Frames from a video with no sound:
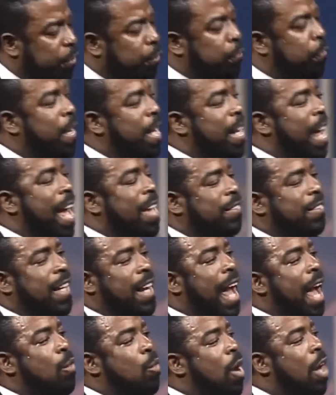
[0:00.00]
friend, I said,
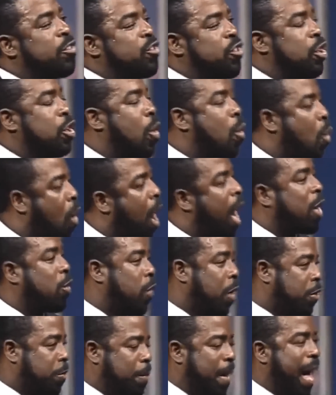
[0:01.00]
I want you to work
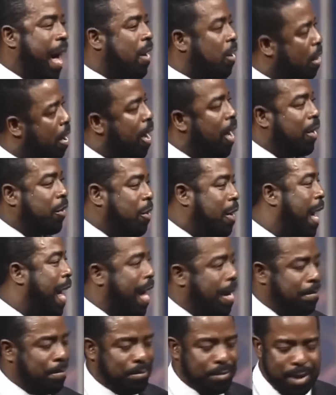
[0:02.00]
with me. I called her up.
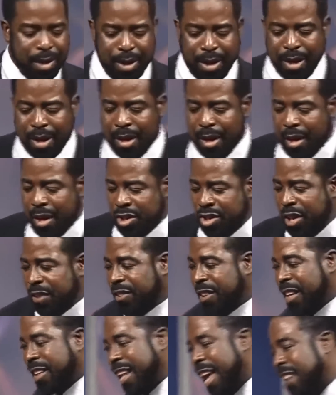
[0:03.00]
She said,
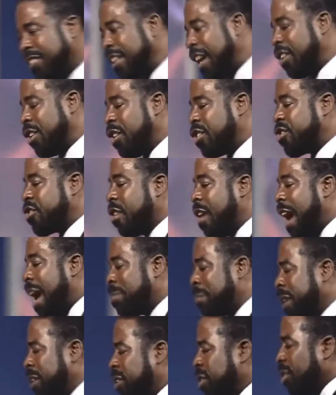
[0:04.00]
Les, are you sure I
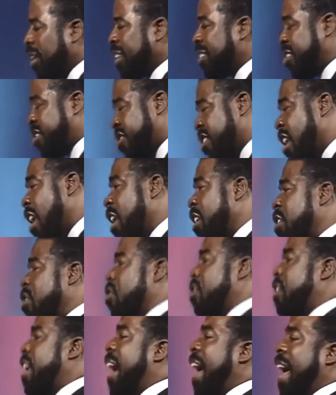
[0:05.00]
can do it? Sure you
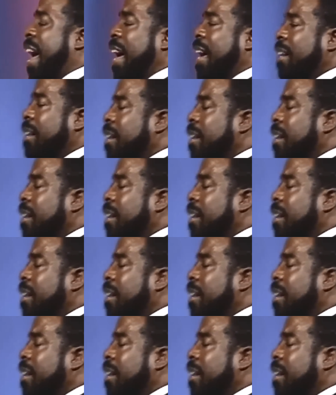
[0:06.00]
can.